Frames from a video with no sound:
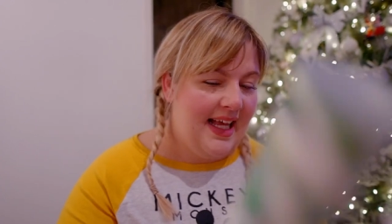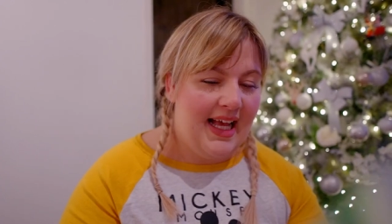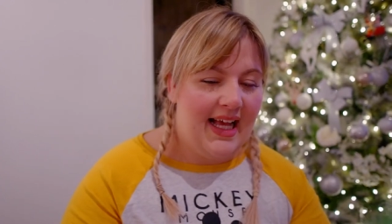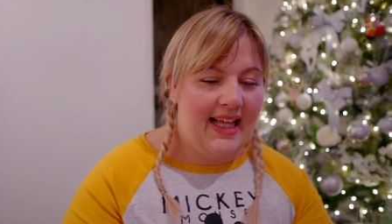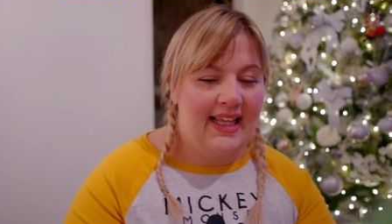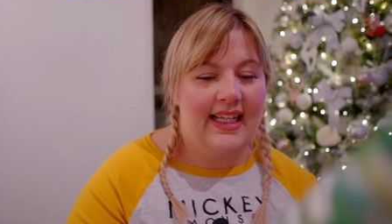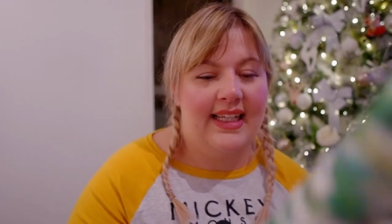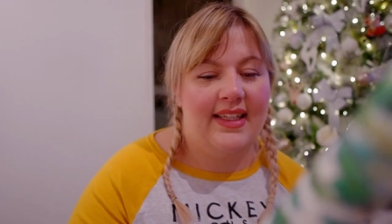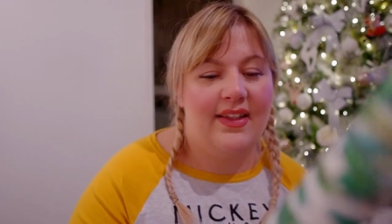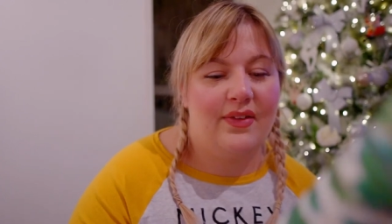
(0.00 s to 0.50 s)

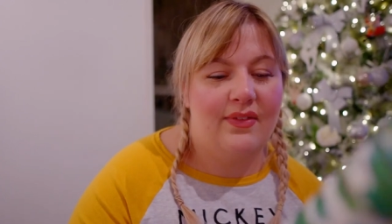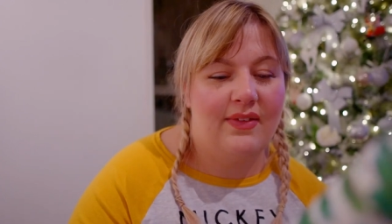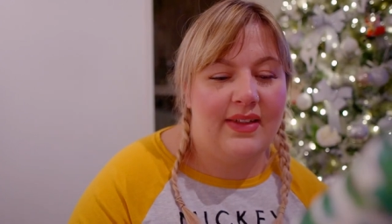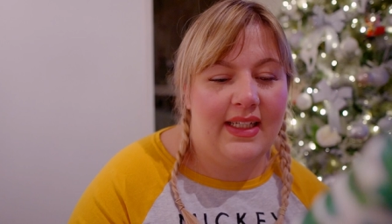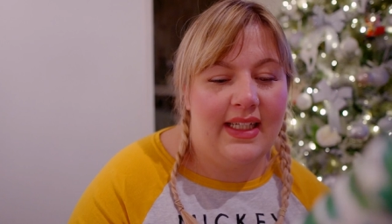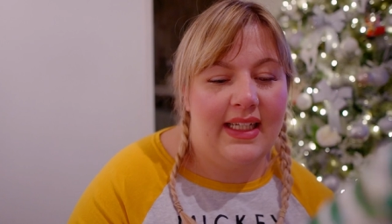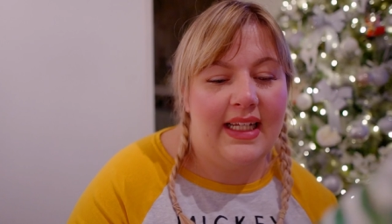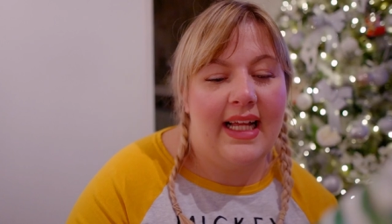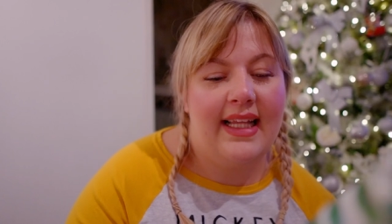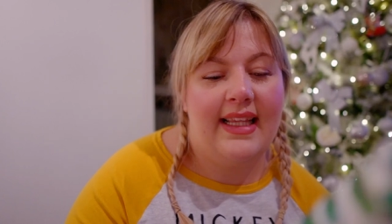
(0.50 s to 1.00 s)
I think they'll
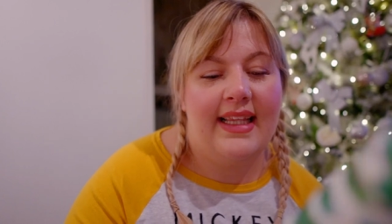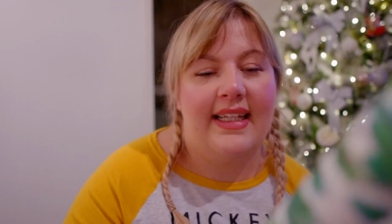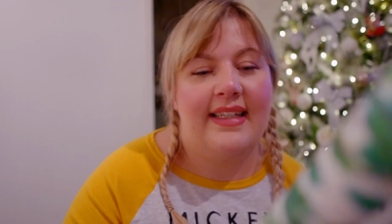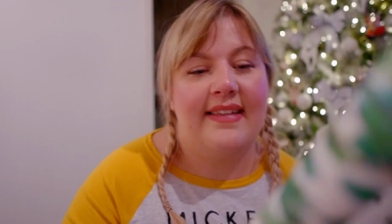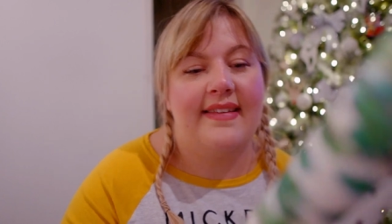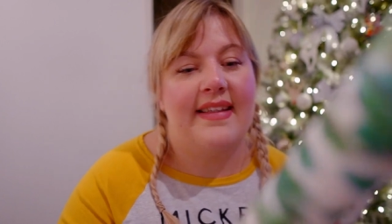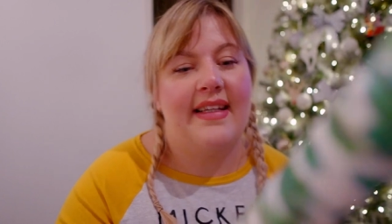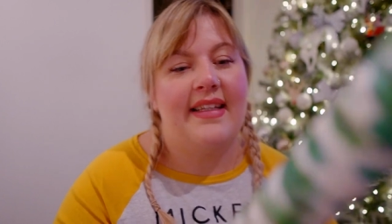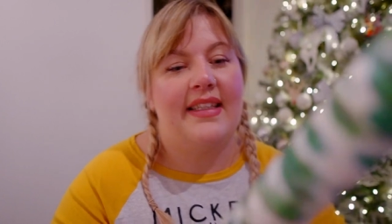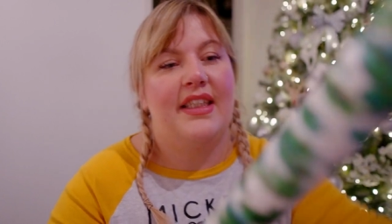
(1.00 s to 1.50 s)
really like
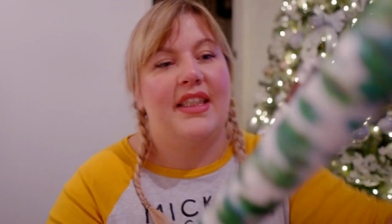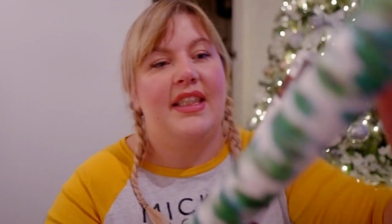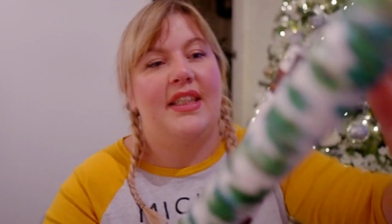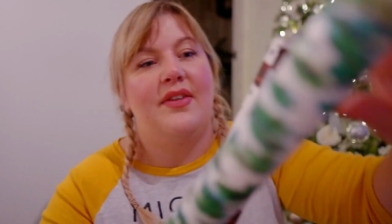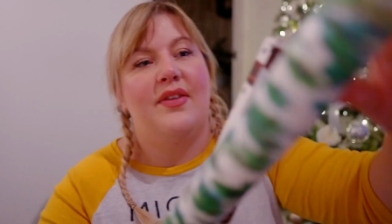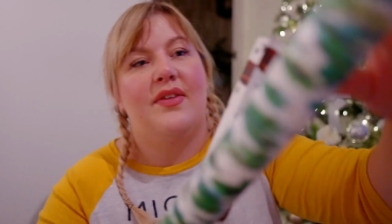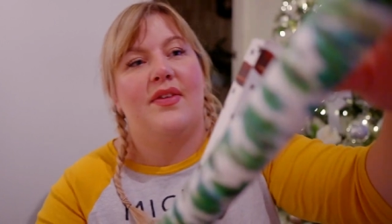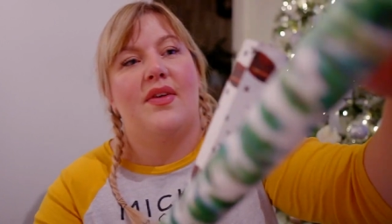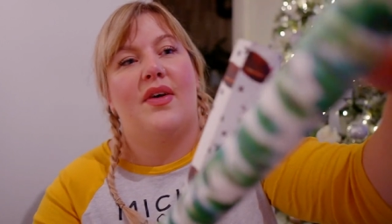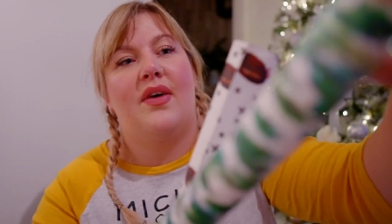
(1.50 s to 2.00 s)
this. And she
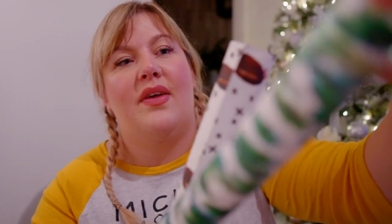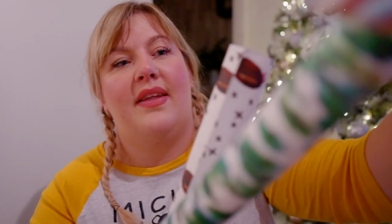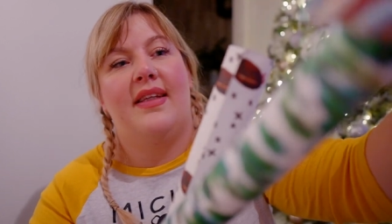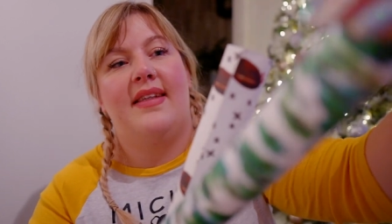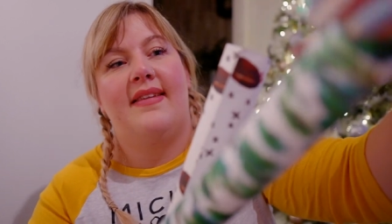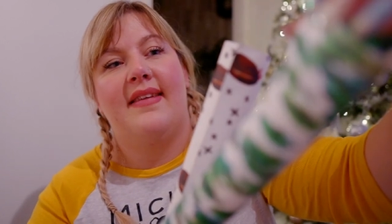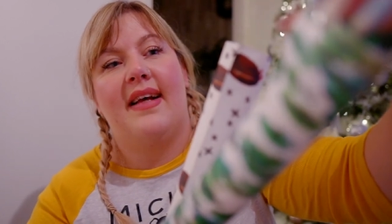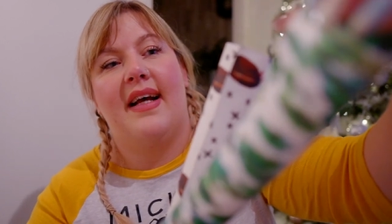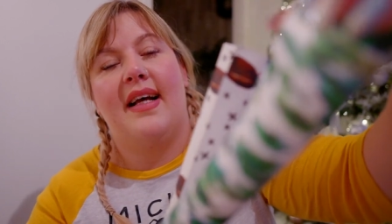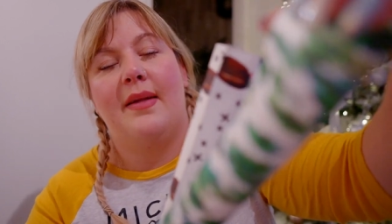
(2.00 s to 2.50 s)
does all
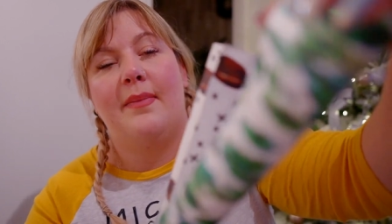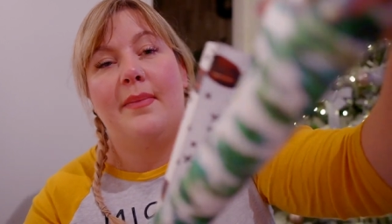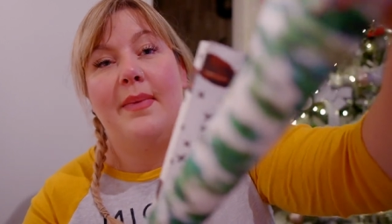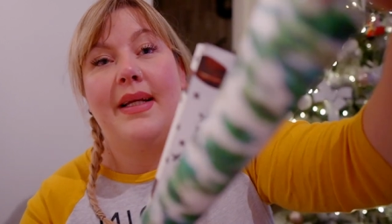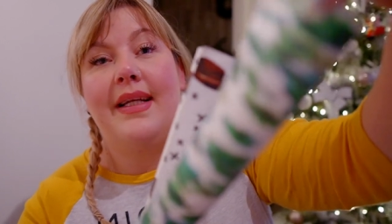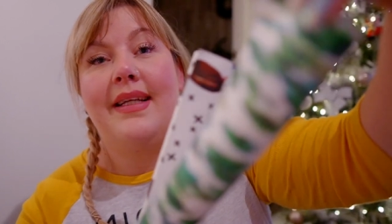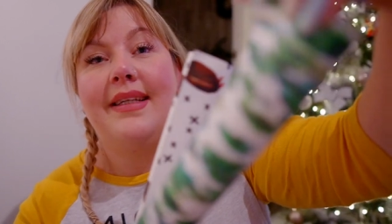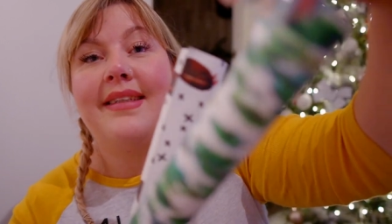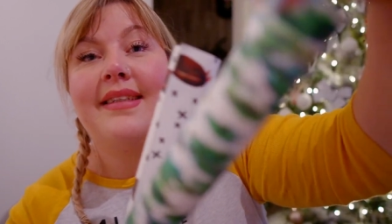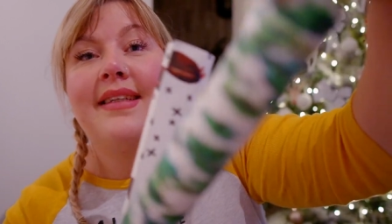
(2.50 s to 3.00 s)
these
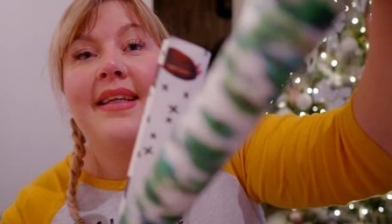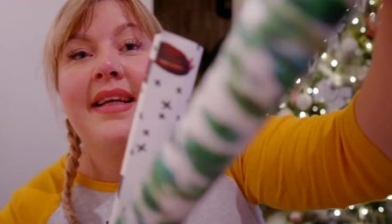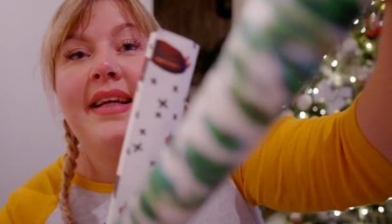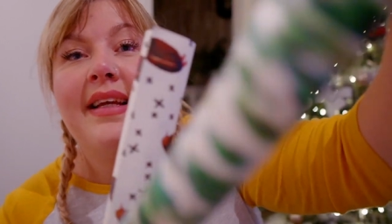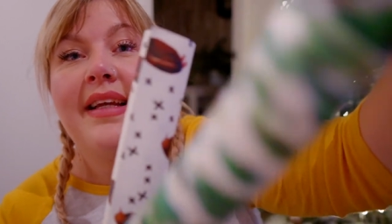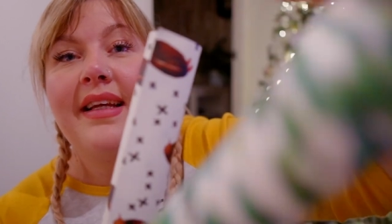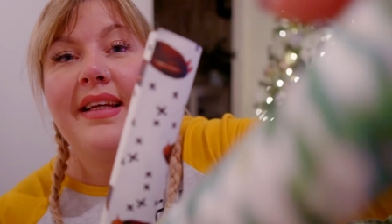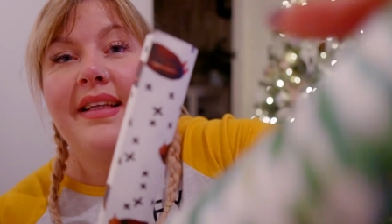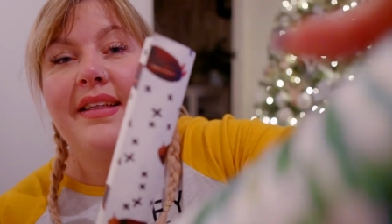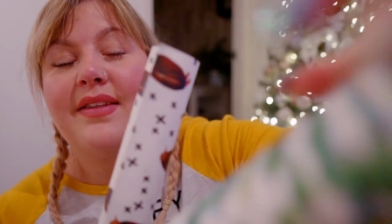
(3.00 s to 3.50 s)
handmade
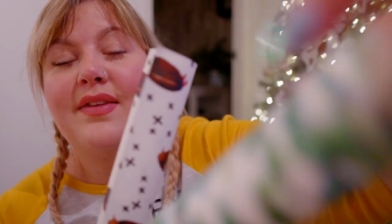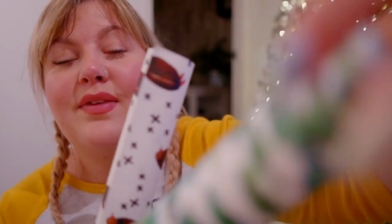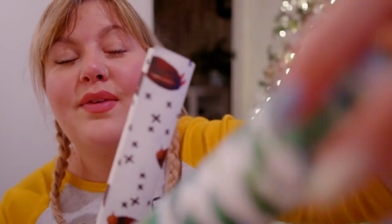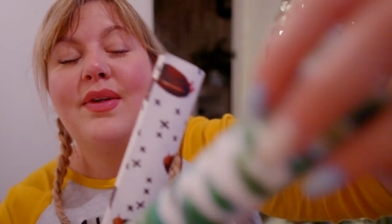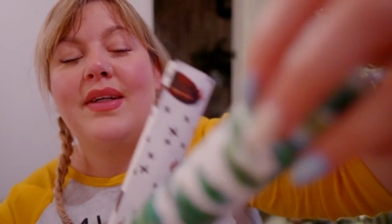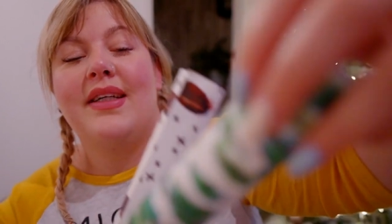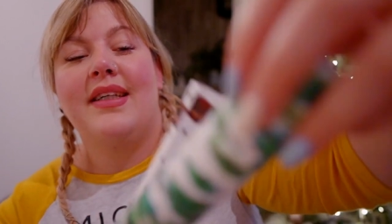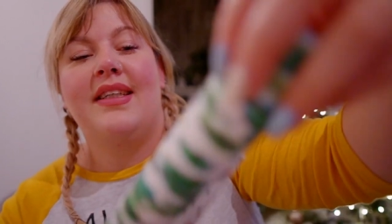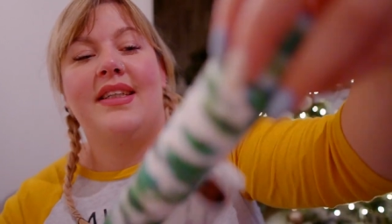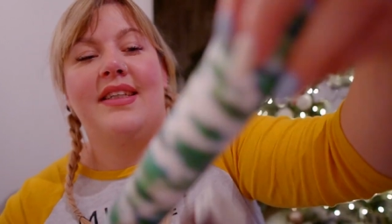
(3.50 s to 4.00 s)

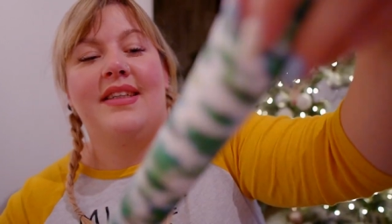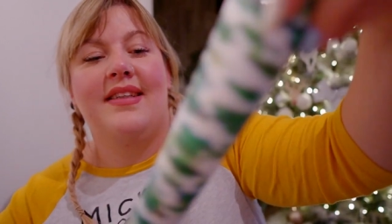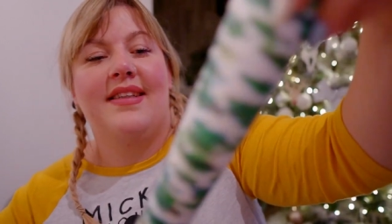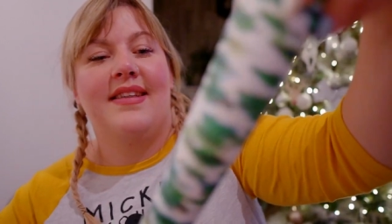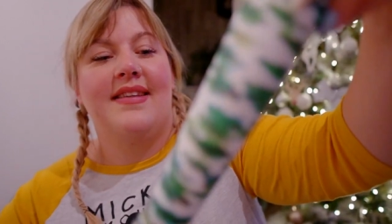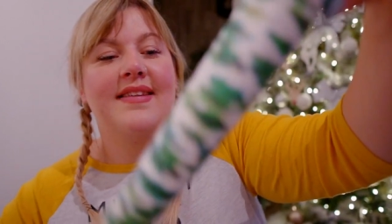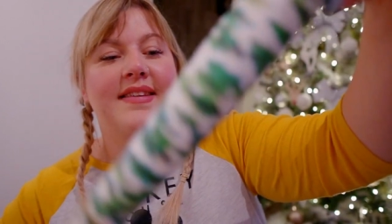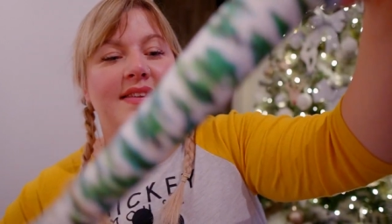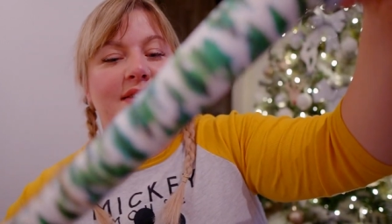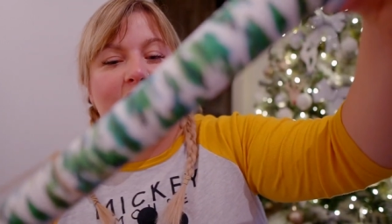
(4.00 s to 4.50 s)

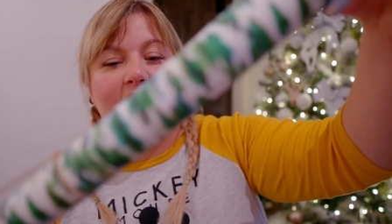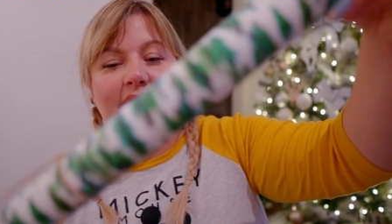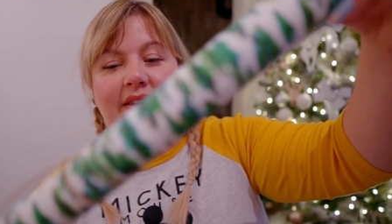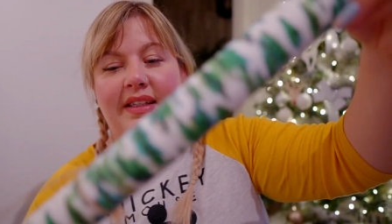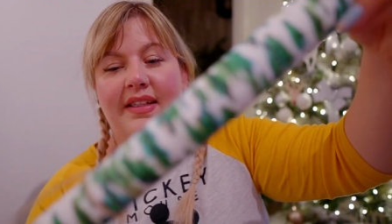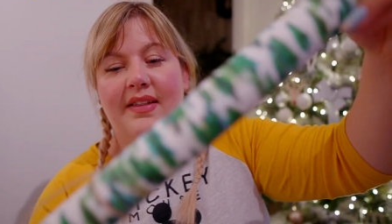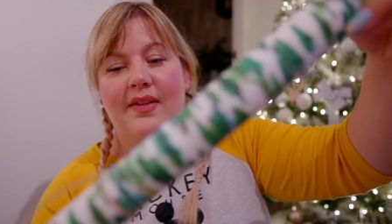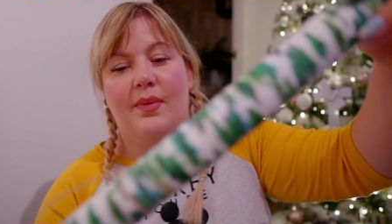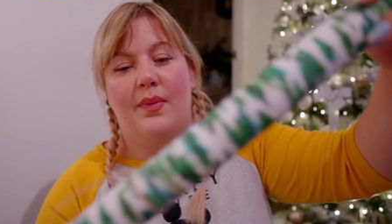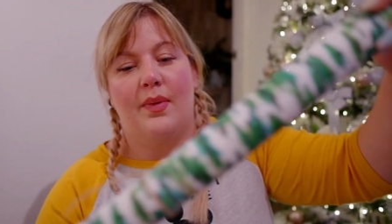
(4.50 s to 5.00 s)
illustrations. So
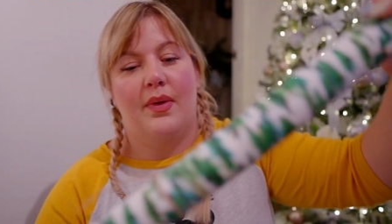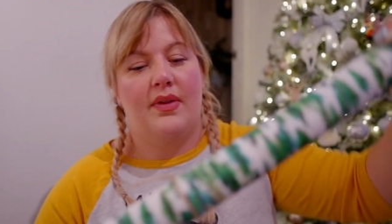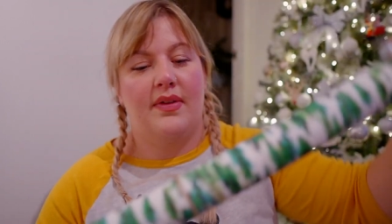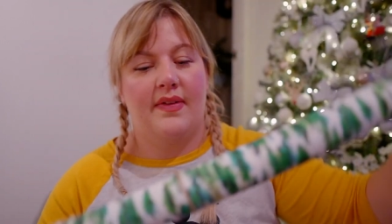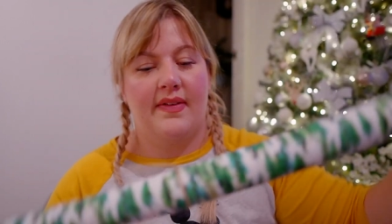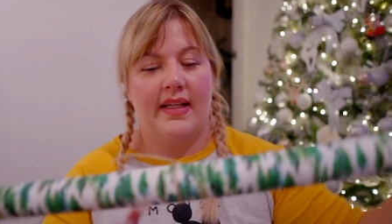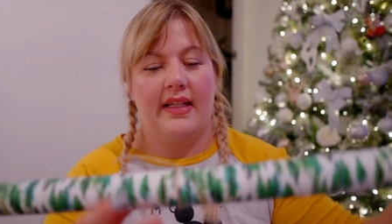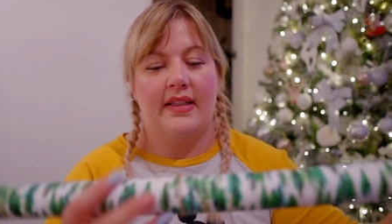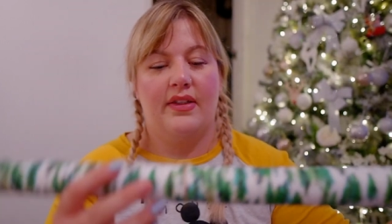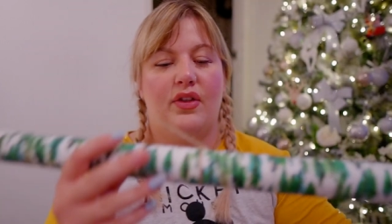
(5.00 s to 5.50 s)
this
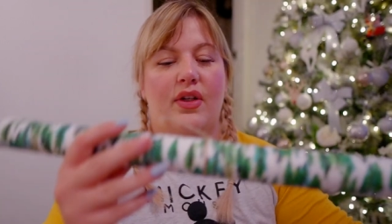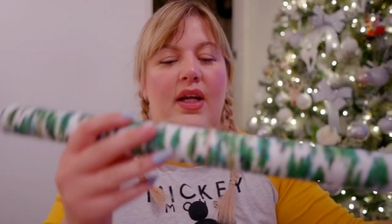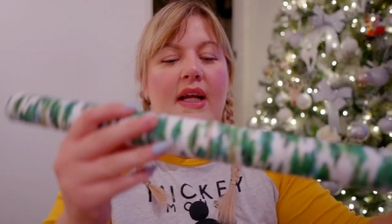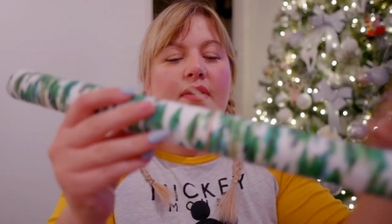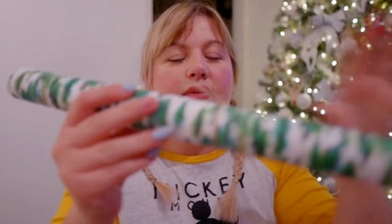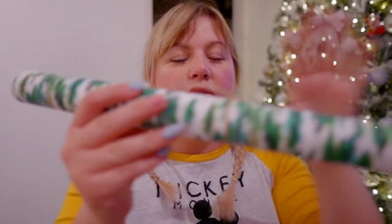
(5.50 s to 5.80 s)
one, I'll try